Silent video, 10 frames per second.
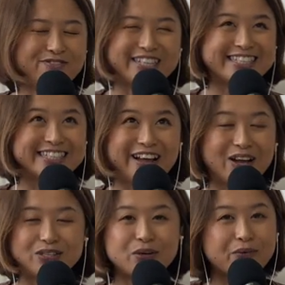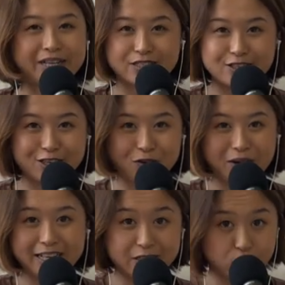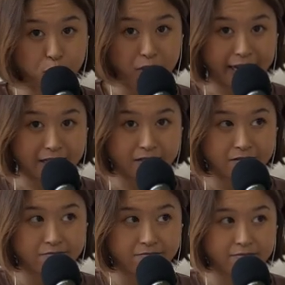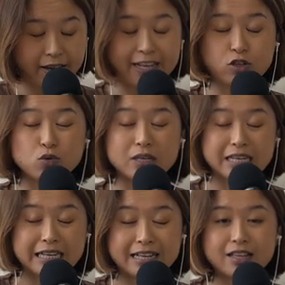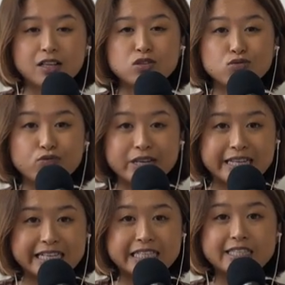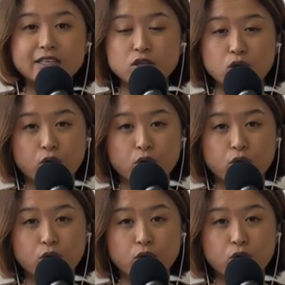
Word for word: is not going to go as you plan and you need to release your